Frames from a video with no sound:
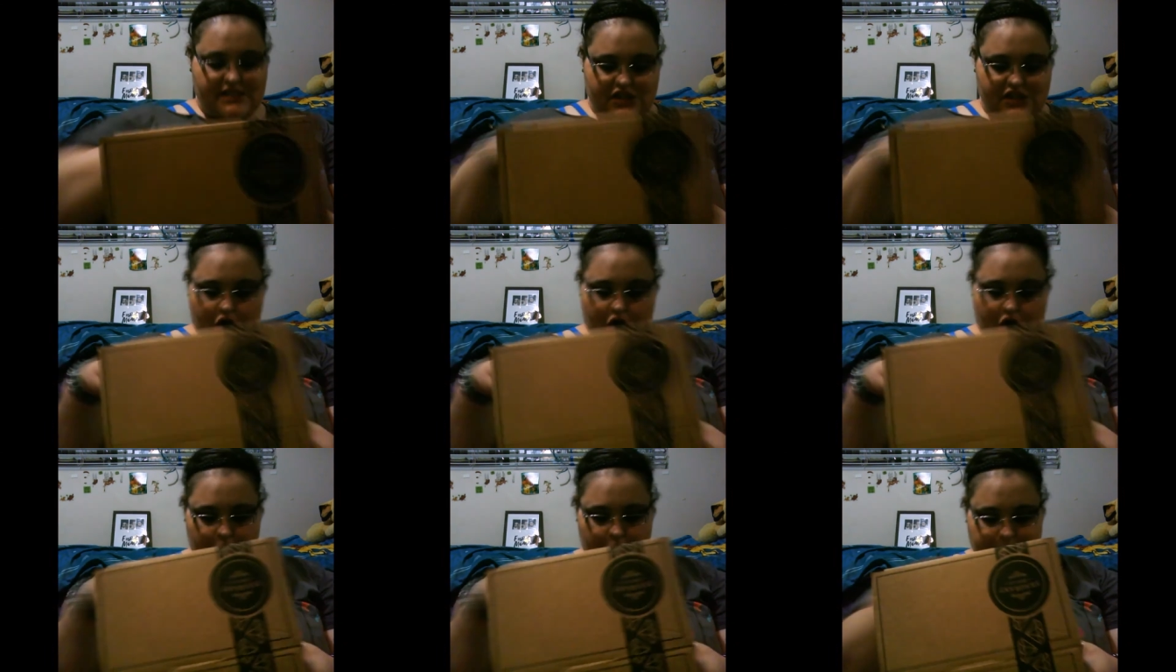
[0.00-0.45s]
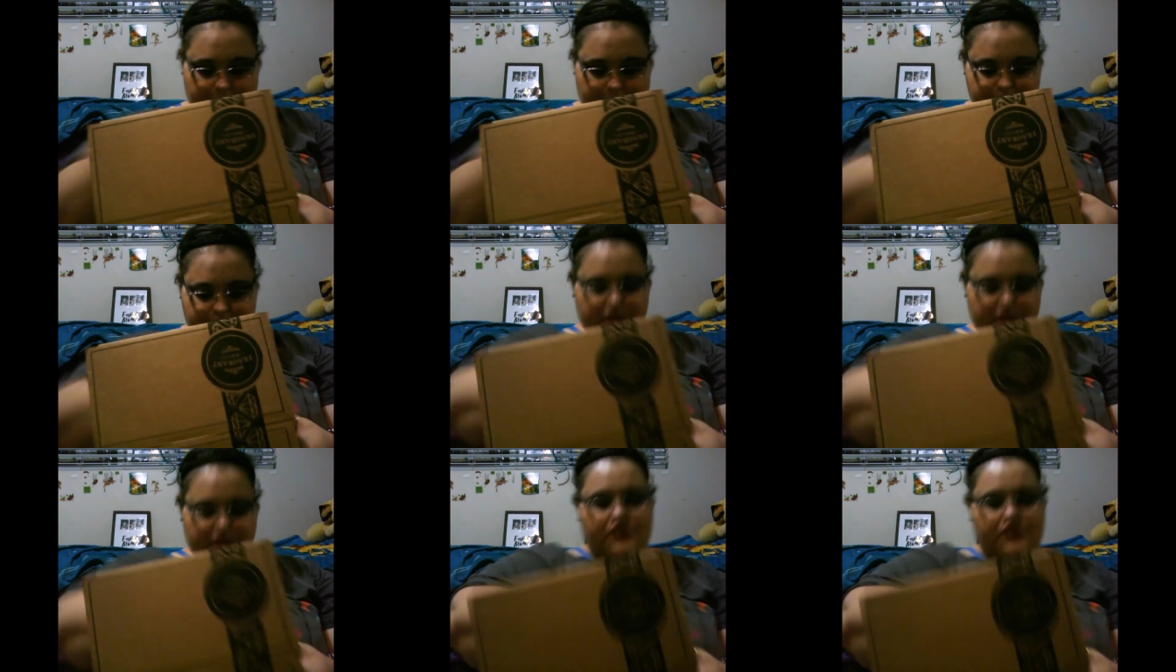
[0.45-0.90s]
So,
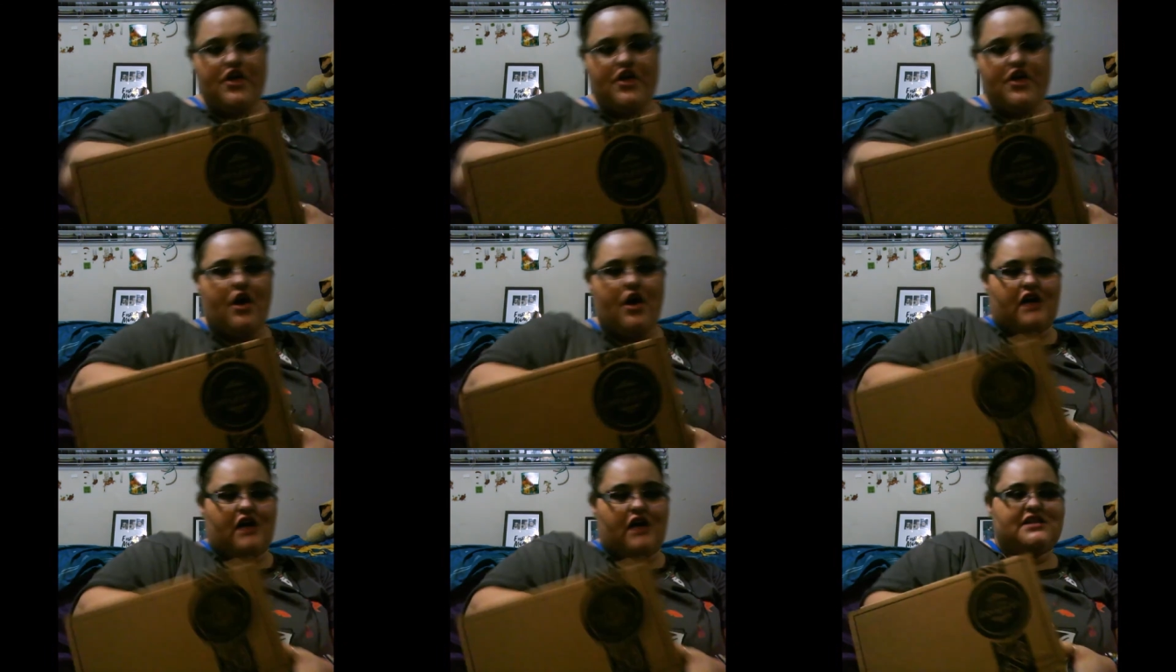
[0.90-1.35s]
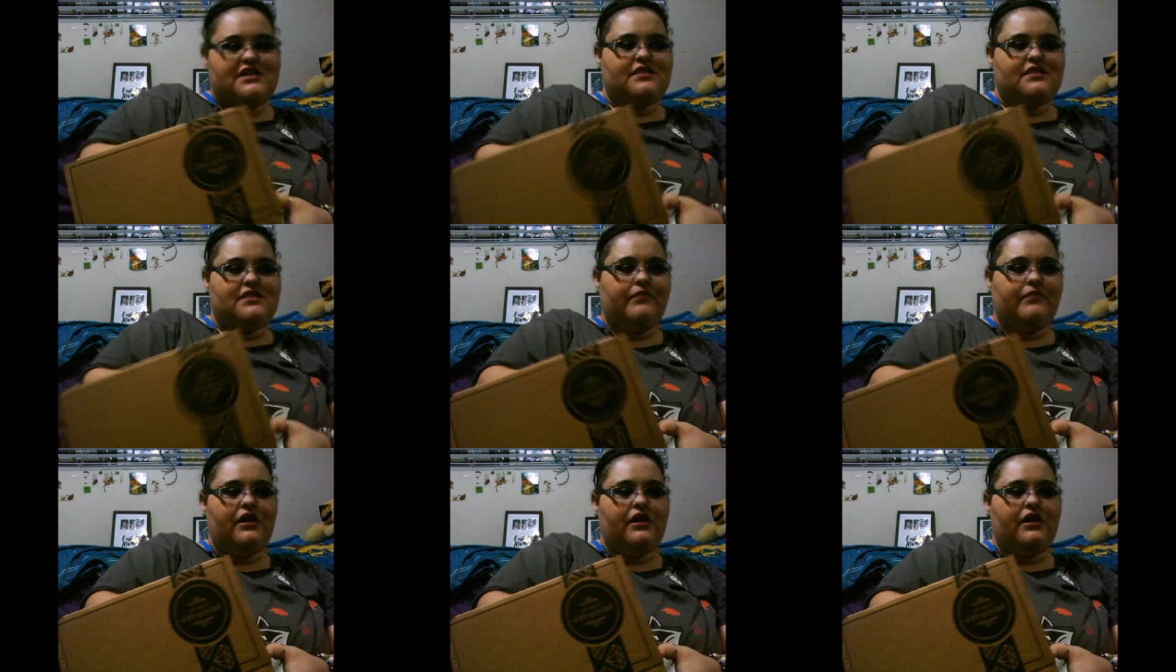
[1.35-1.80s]
there are
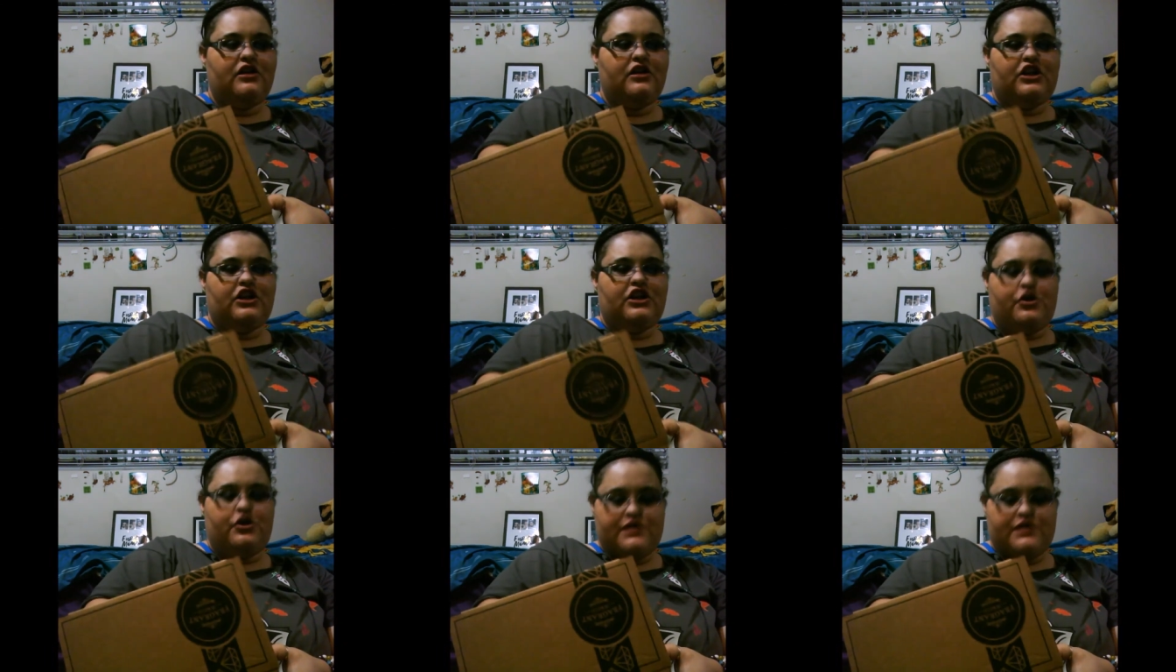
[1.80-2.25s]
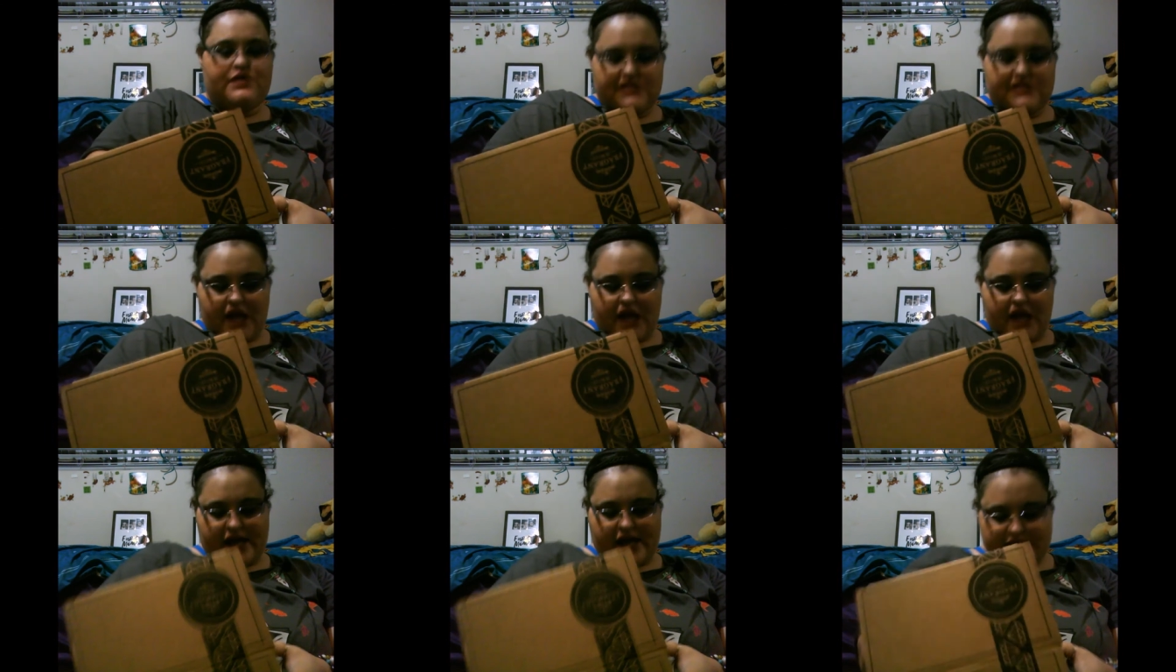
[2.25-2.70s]
some little loose
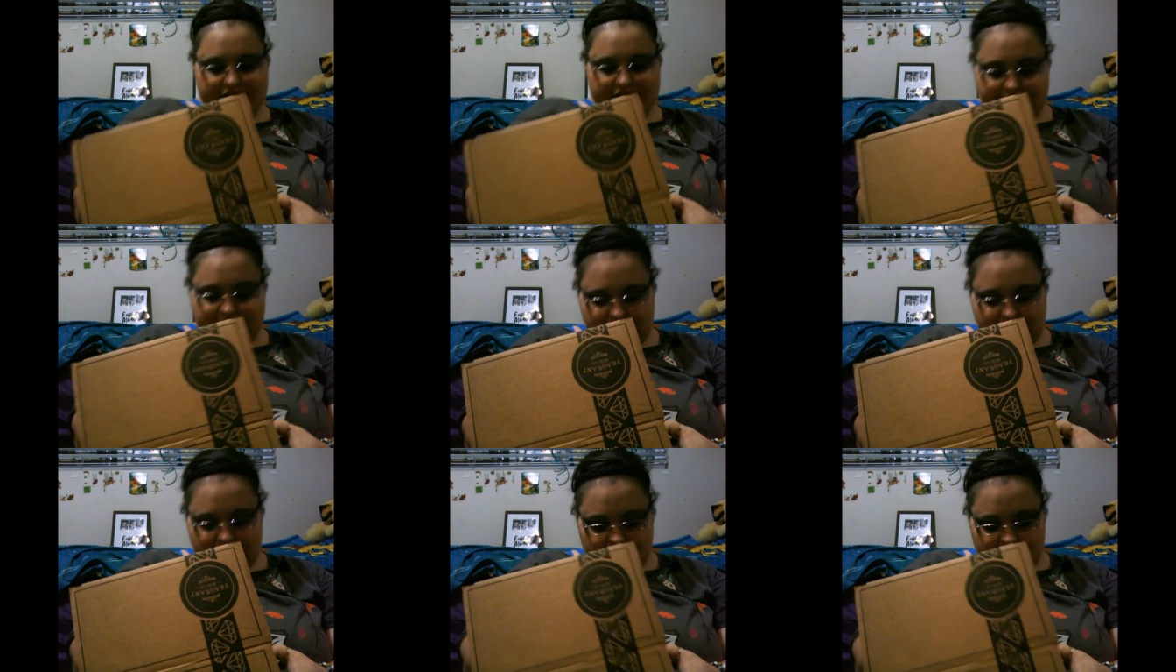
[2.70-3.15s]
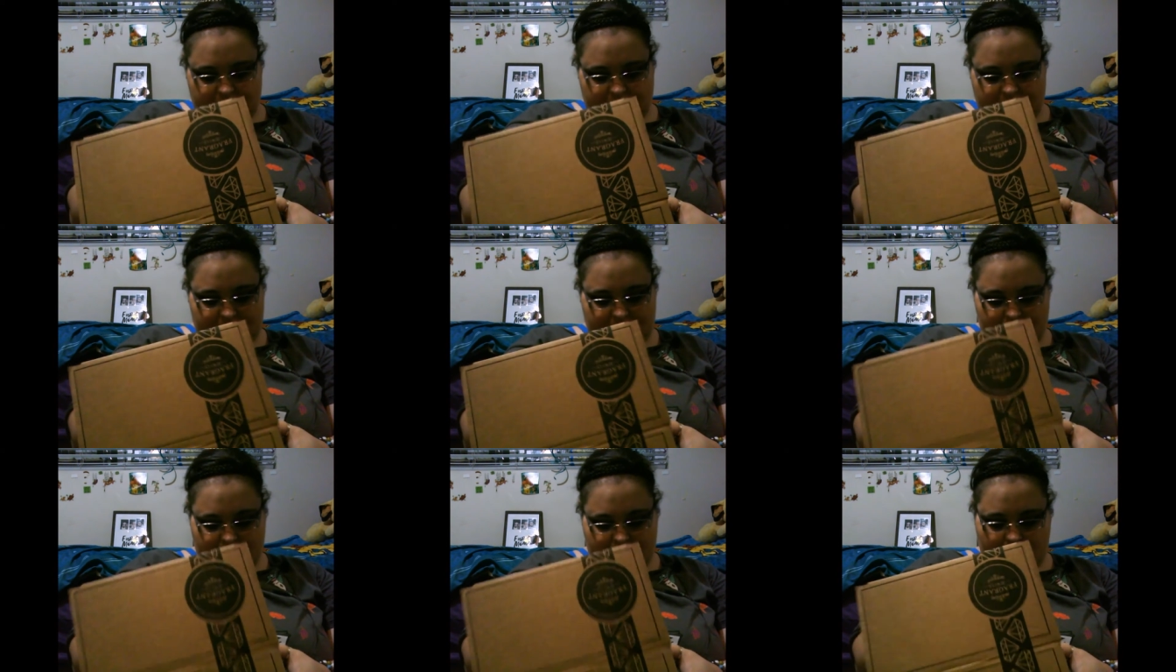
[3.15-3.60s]
guys in
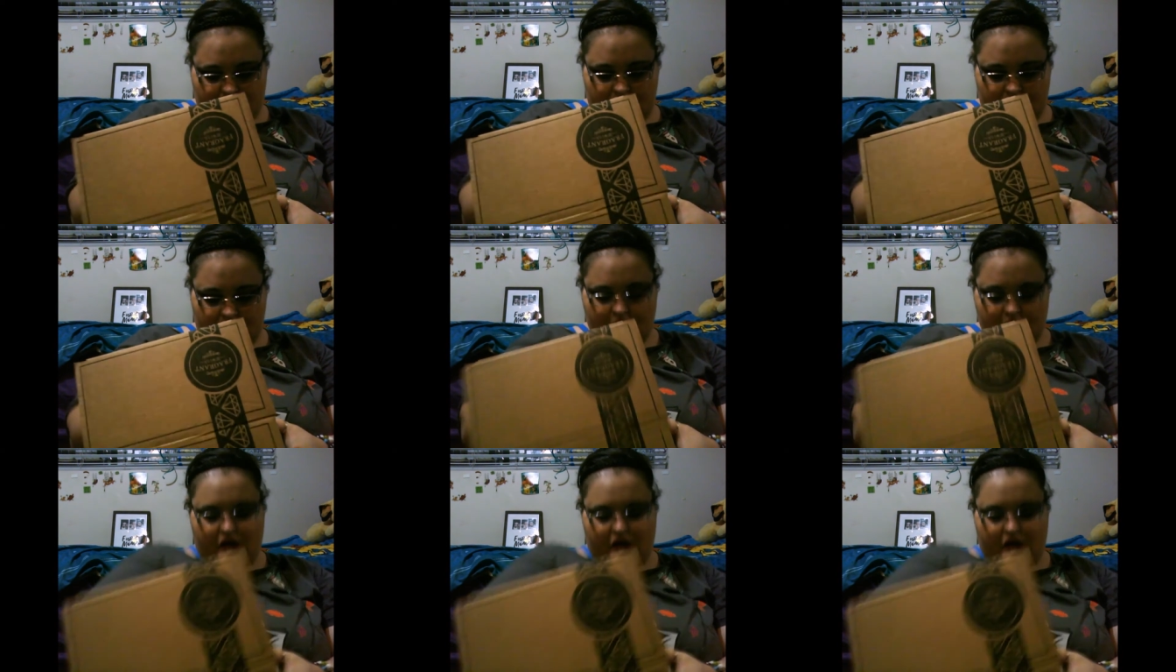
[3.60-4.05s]
here